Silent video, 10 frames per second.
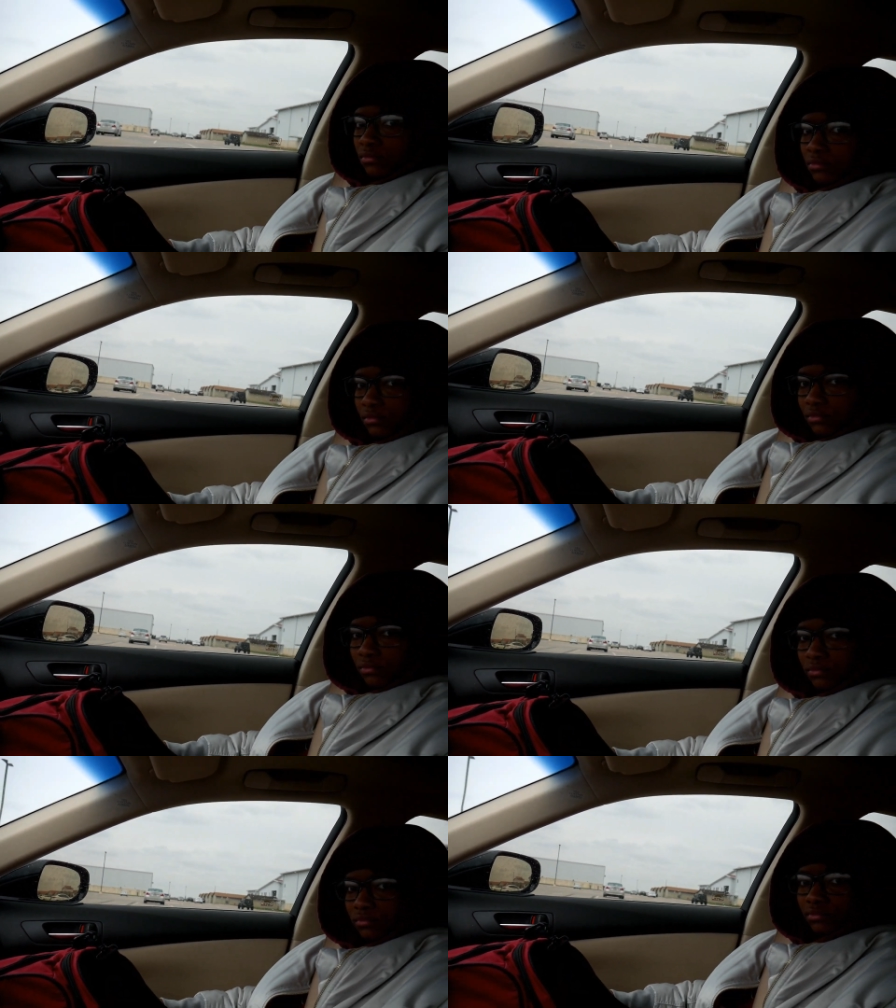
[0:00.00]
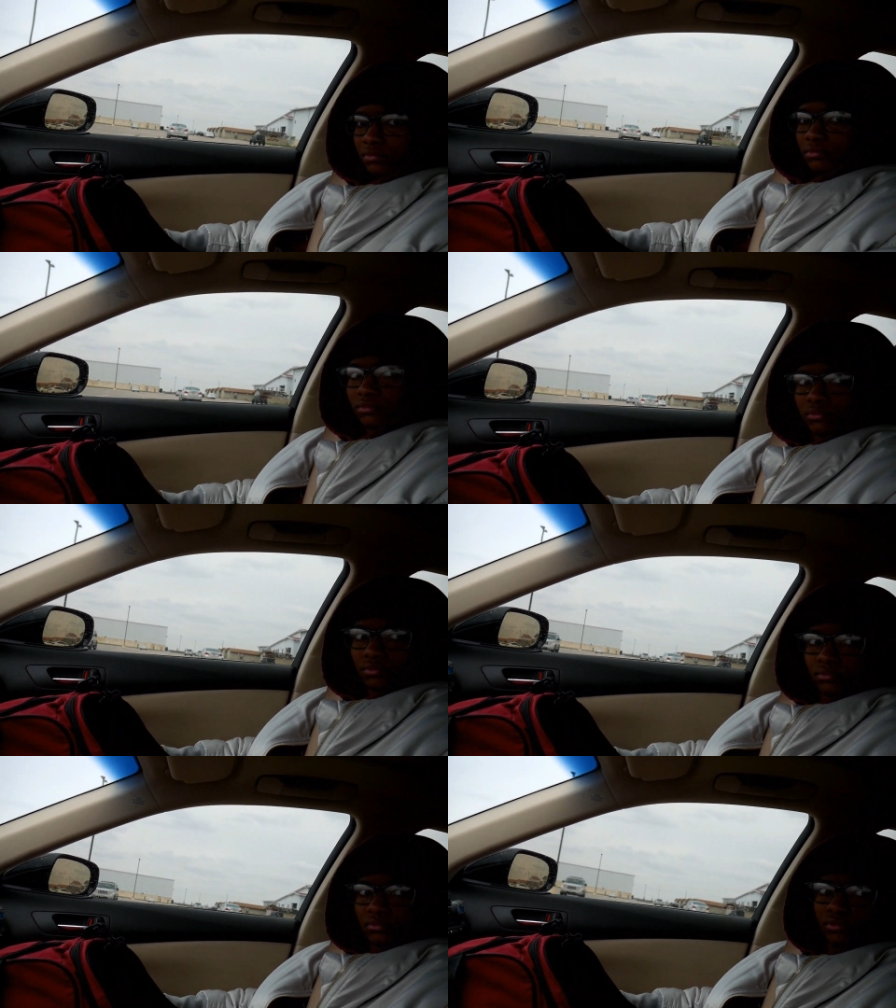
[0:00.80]
Anyway, how was school?
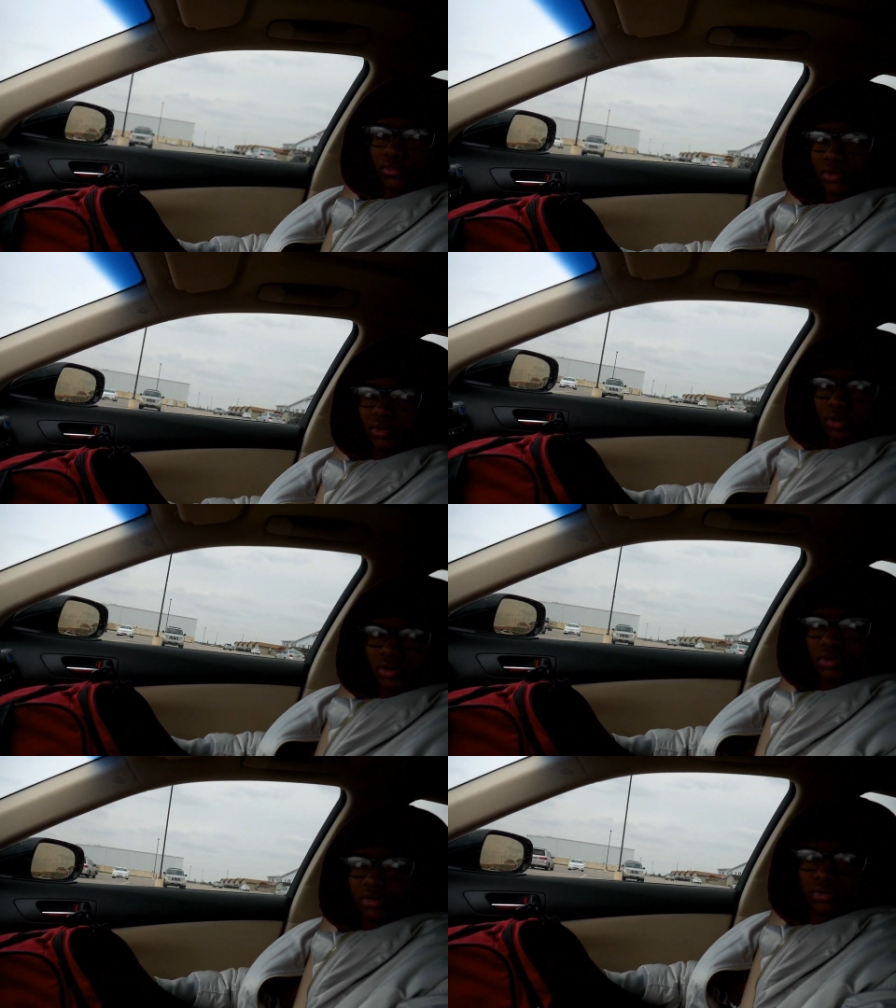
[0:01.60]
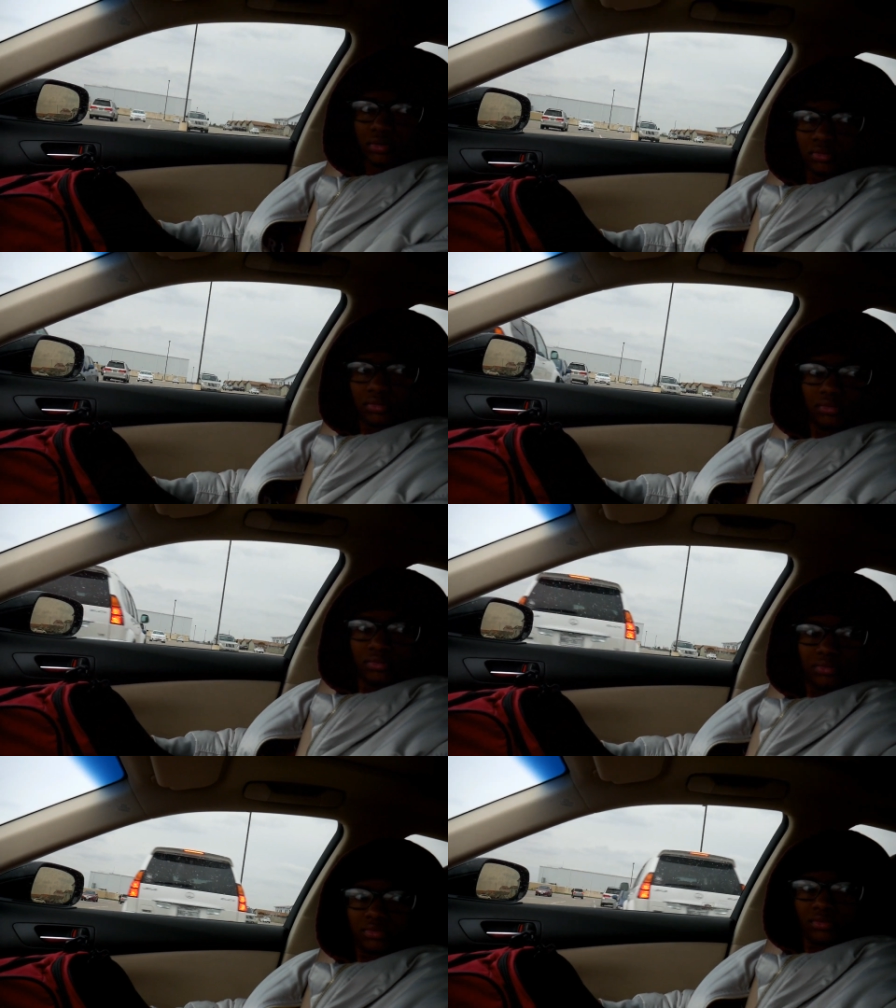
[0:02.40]
It's good.
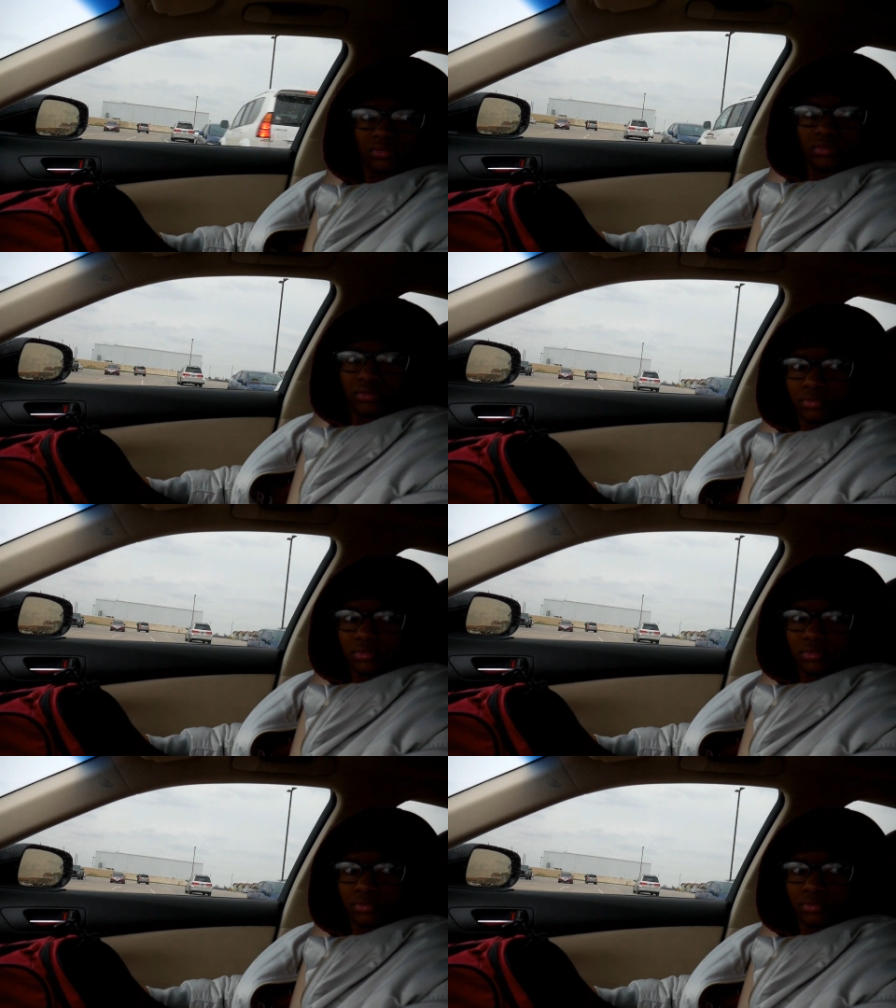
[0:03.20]
How was track?